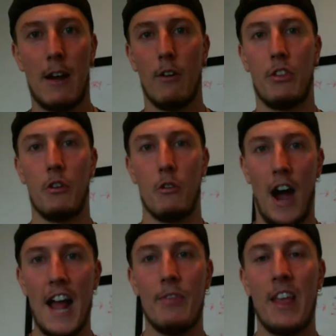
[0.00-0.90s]
share with you,
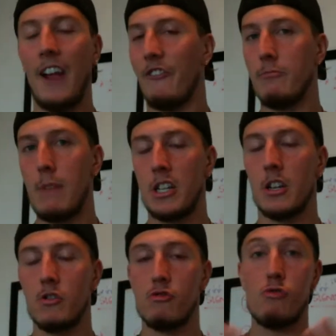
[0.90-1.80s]
right? The
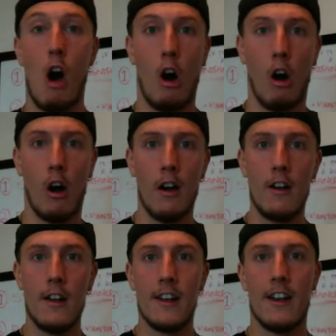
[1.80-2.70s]
information's wrong,
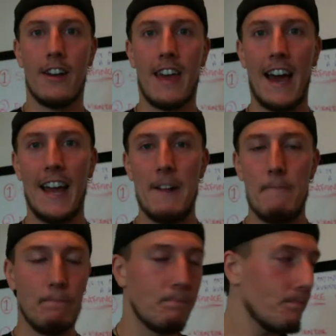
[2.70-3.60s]

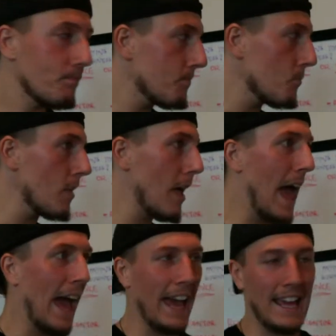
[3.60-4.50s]
okay?
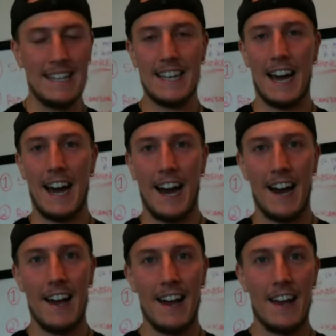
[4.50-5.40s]
And
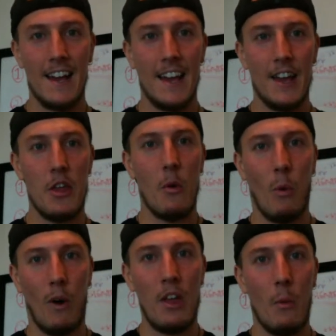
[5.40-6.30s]

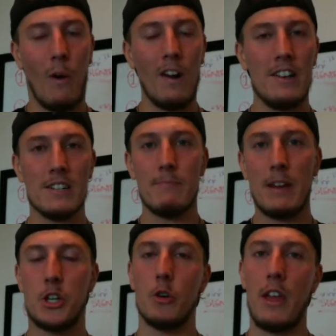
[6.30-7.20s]
you want to just
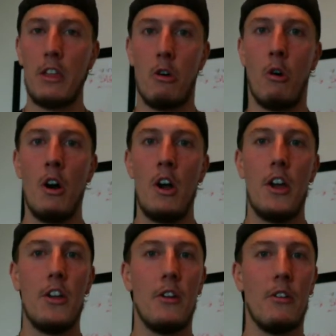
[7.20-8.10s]
make sure that
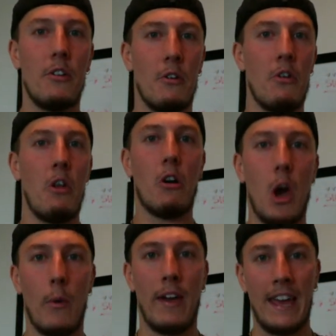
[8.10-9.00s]
you're
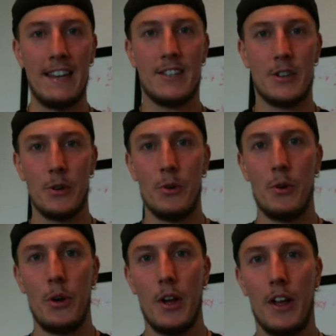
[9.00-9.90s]
not going
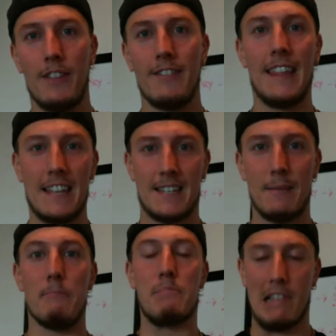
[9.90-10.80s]
into
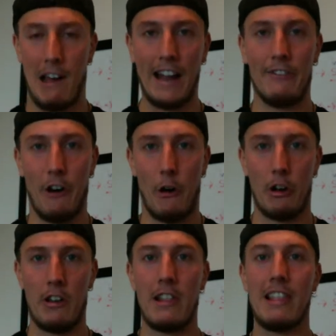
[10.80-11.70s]
this
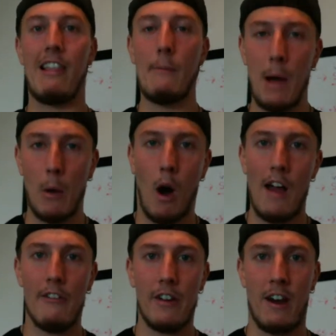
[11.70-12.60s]
blindfolded like my
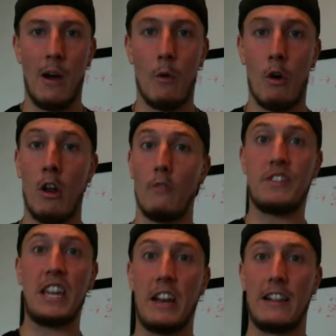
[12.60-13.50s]
wife and I were. And
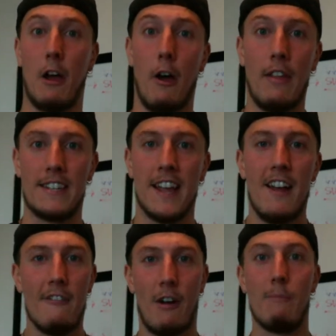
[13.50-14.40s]
obviously you're going to learn this
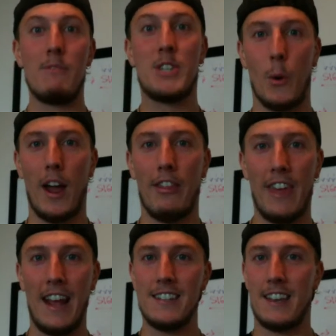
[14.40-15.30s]
from
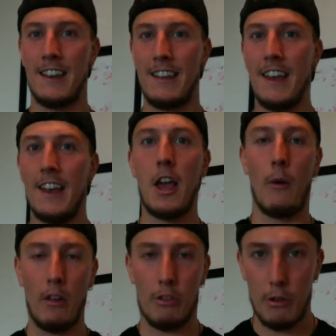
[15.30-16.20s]
doing things and
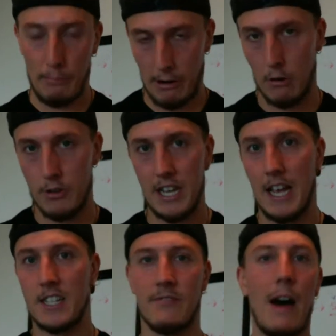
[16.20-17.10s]
going through the
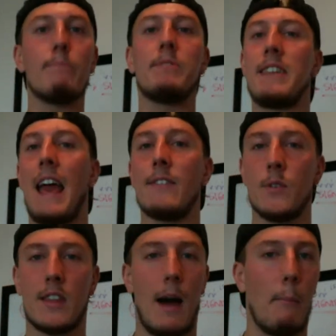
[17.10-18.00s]
process of ups and
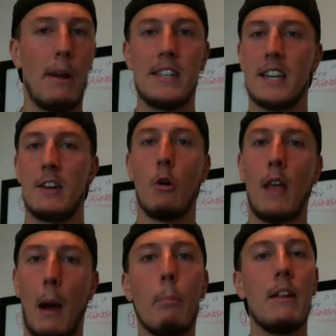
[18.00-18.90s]
downs with companies, because
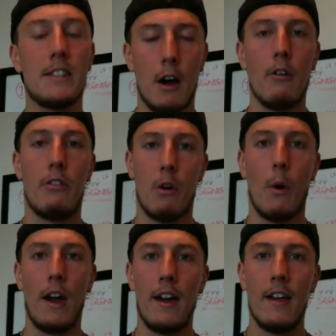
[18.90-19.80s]
all companies go
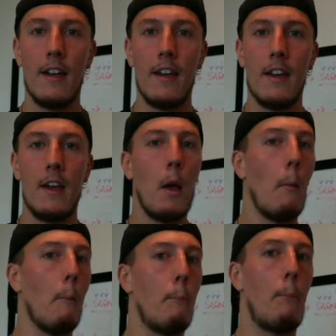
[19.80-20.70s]
through it.
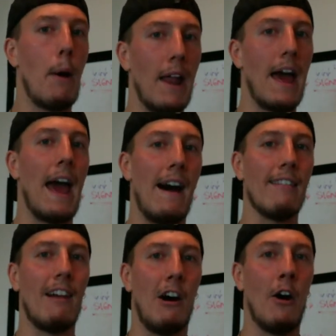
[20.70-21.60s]
But
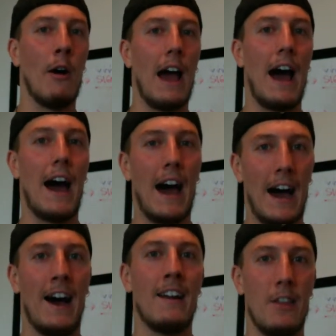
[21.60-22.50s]
how long
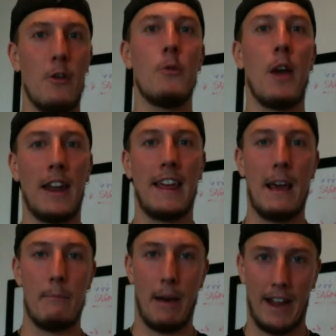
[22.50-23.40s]
are you going
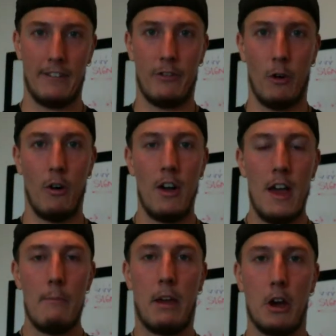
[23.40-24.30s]
to get paid for?
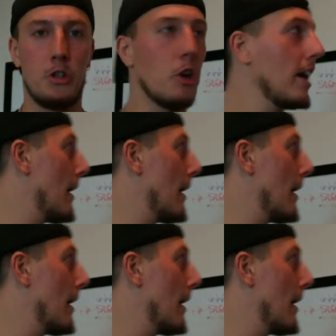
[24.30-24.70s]
Because you